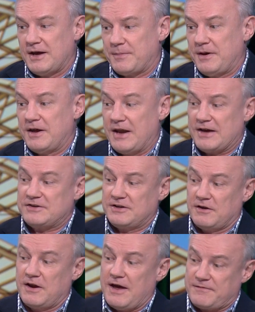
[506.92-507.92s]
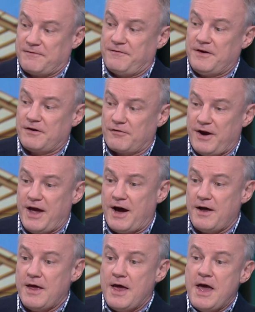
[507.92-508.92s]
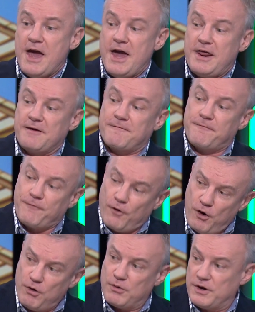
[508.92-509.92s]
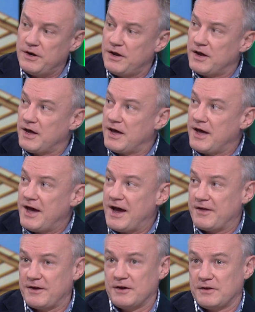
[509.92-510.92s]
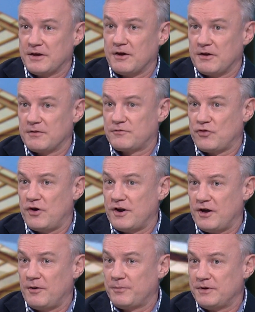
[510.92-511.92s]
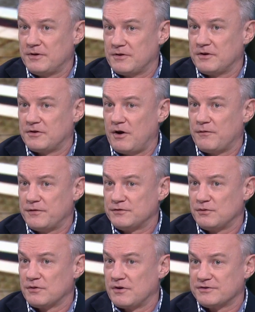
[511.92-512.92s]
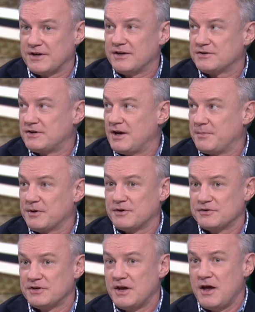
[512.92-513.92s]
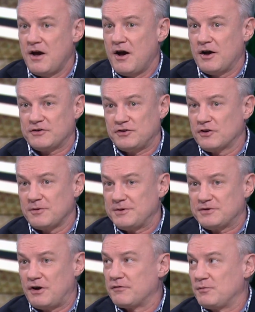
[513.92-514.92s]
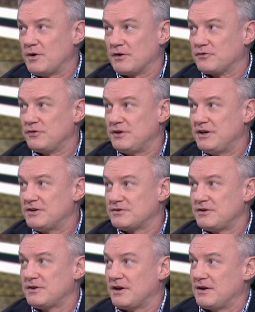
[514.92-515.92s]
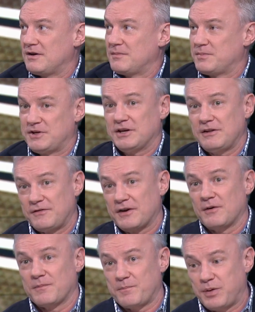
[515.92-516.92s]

up here and actually going to have to figure out, heading forward, how they're going to try and help the Dolphins organisation out, because it's not going to be solved in 1 or 2 years either. Particularly if they've got